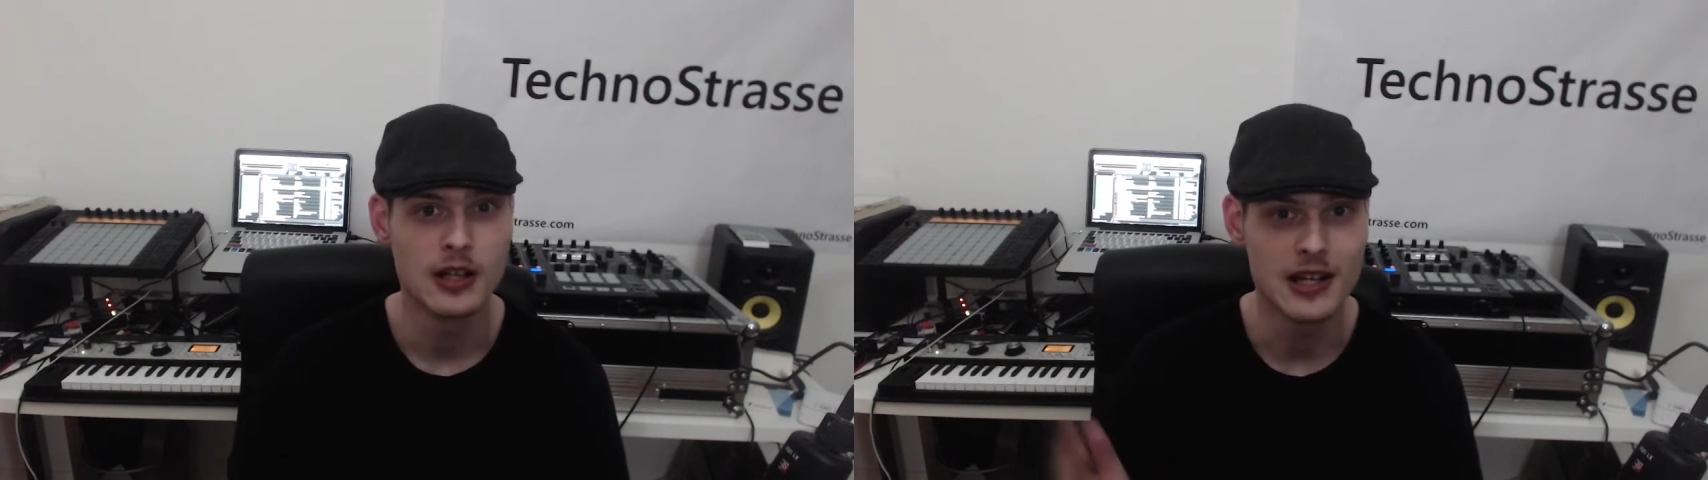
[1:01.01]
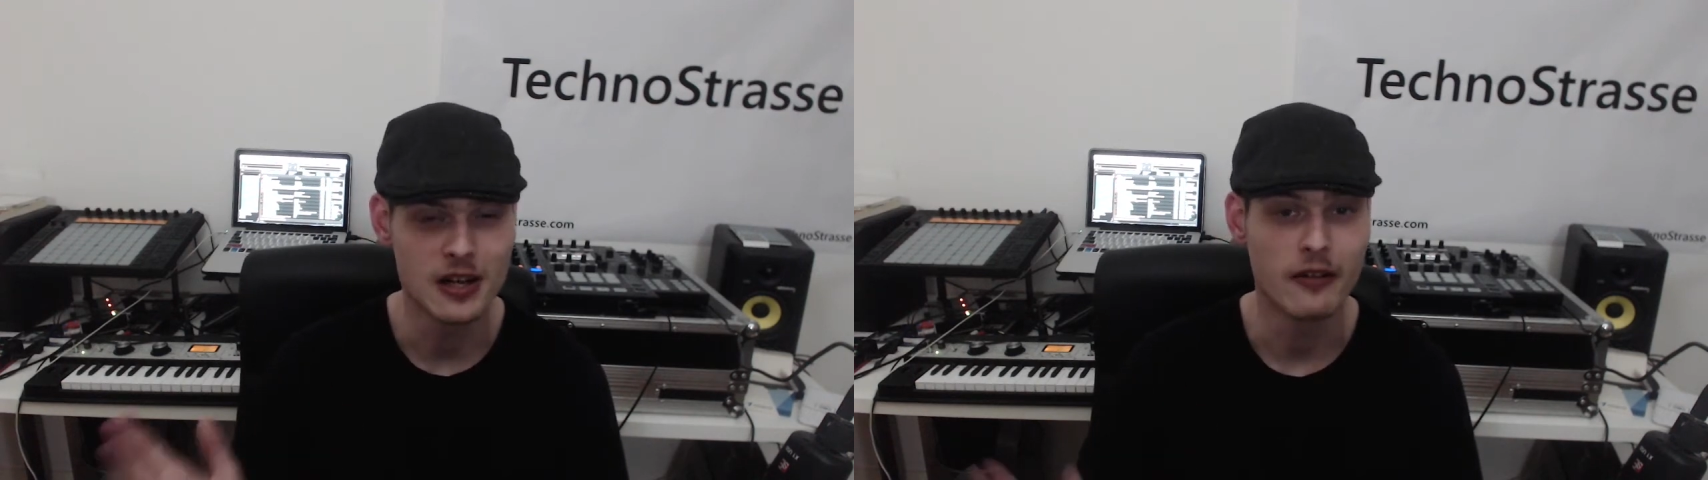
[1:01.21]

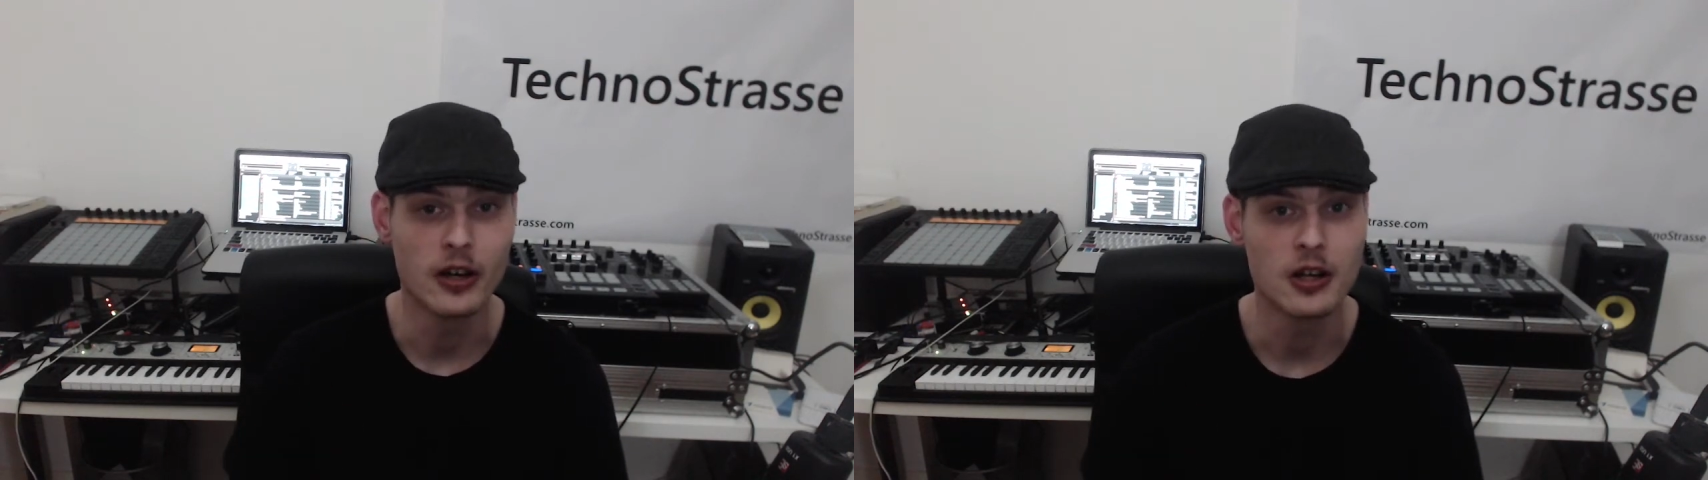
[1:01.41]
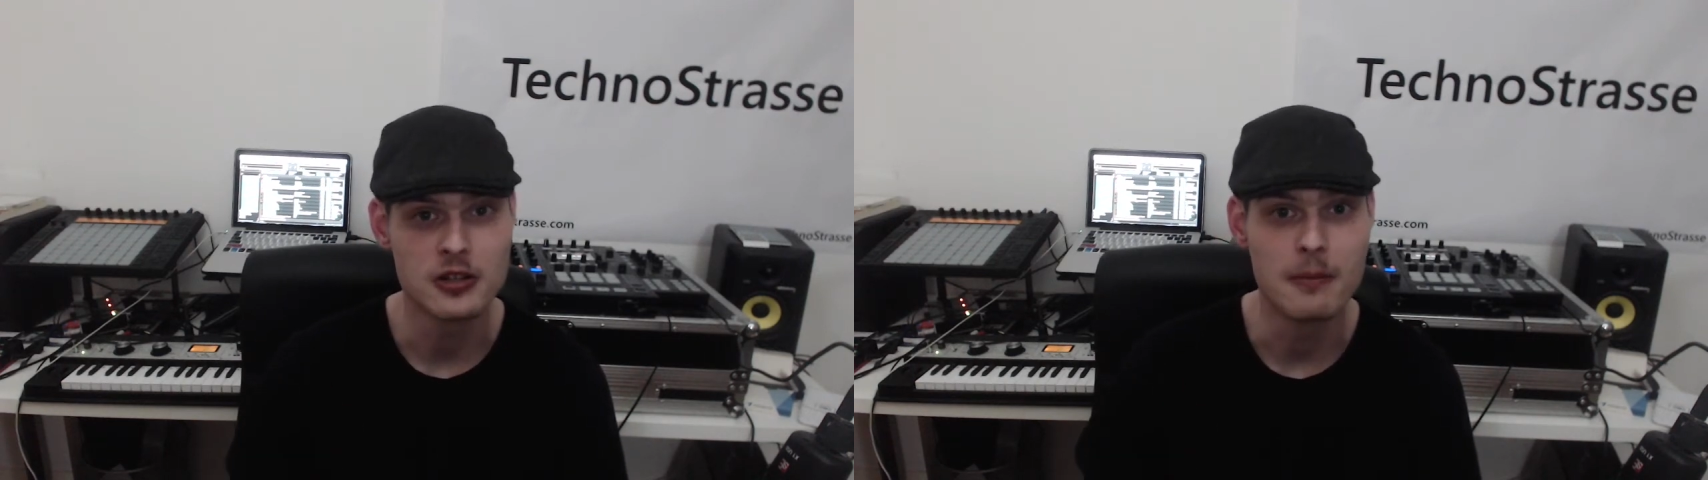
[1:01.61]
is
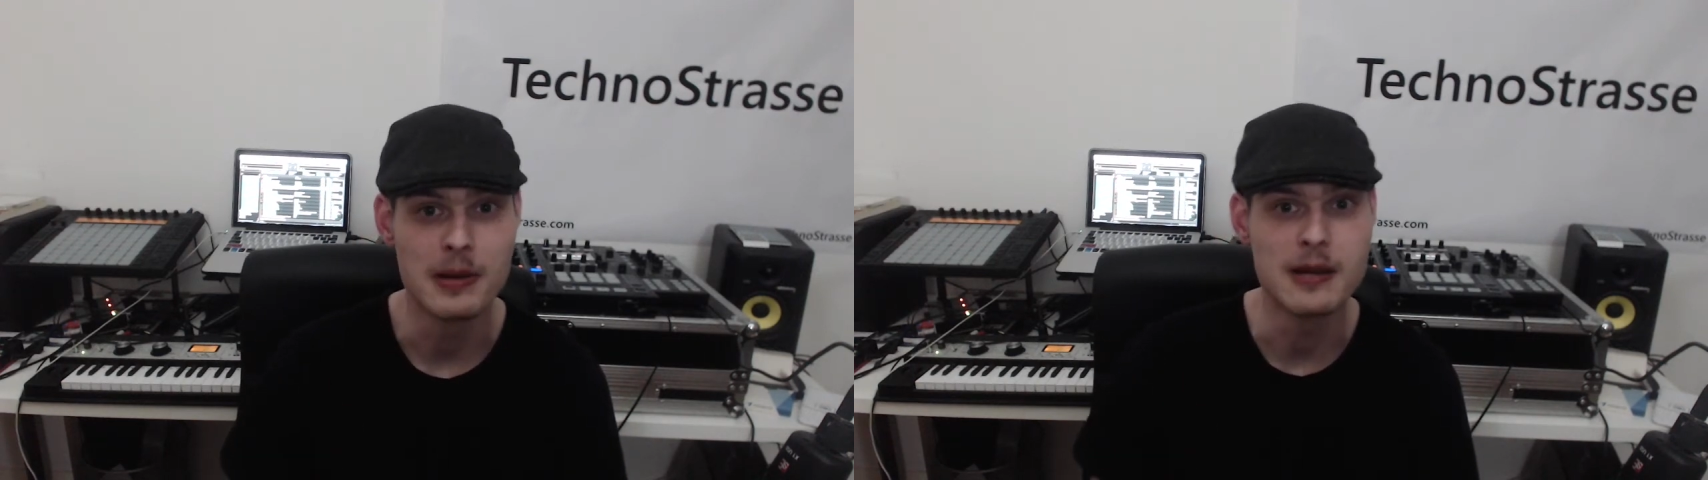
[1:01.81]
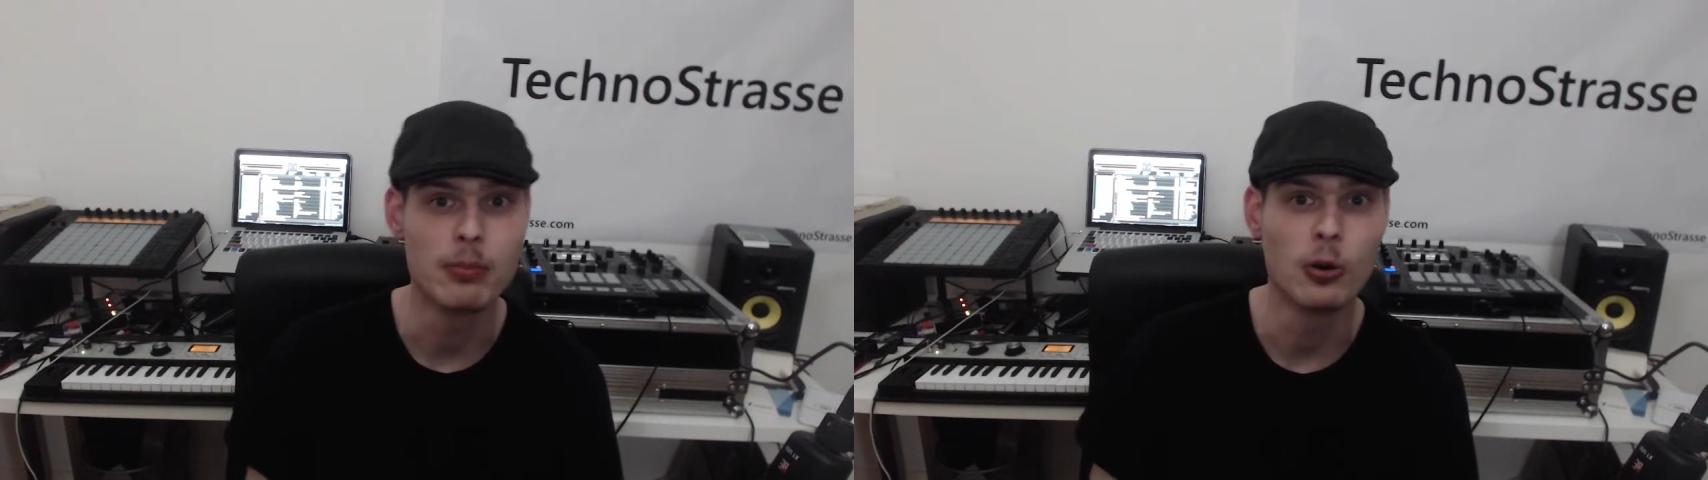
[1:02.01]
over to
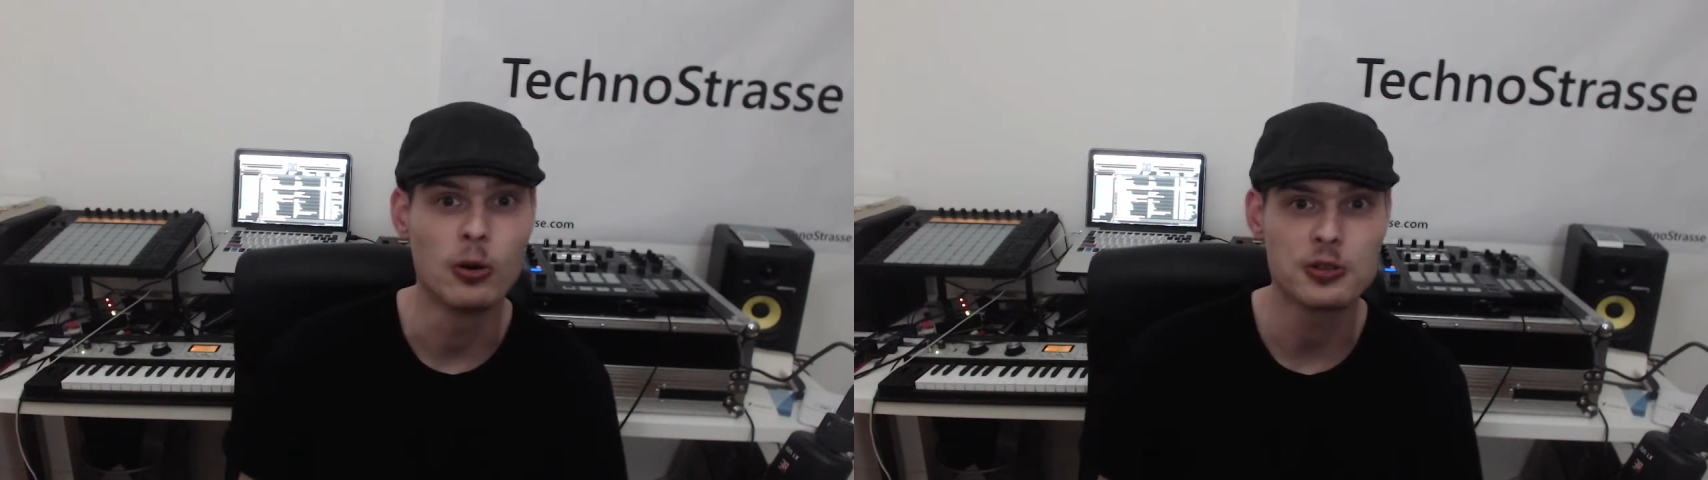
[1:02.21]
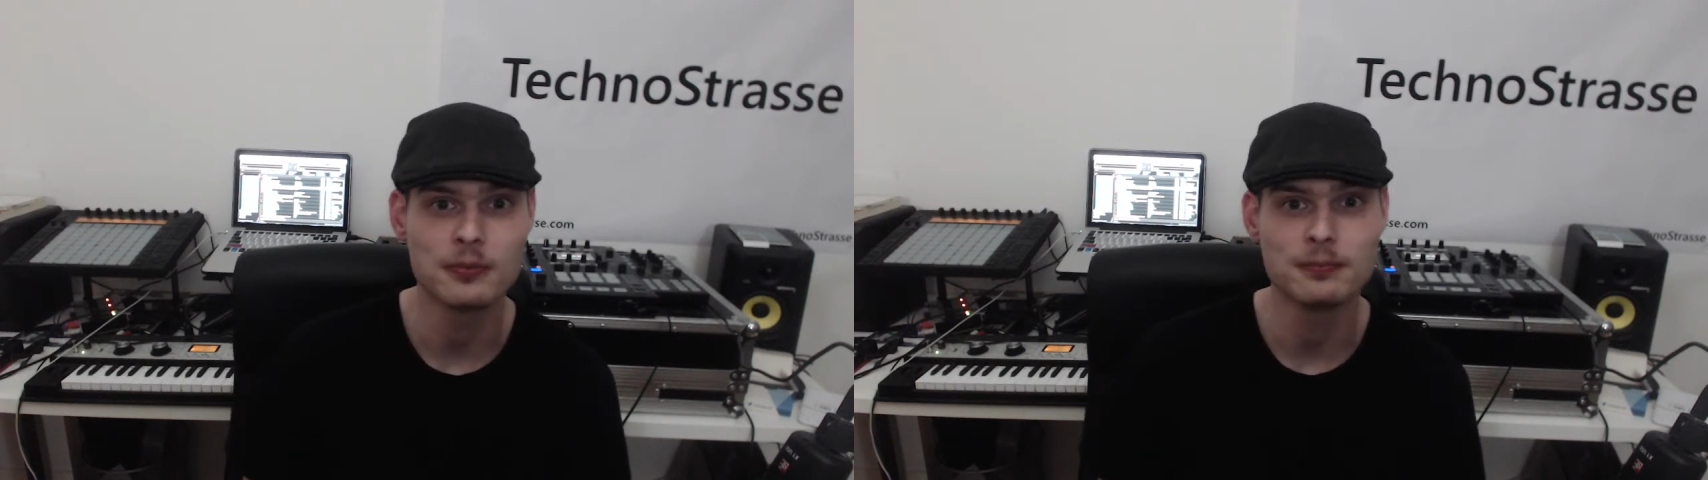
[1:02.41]
Beatport.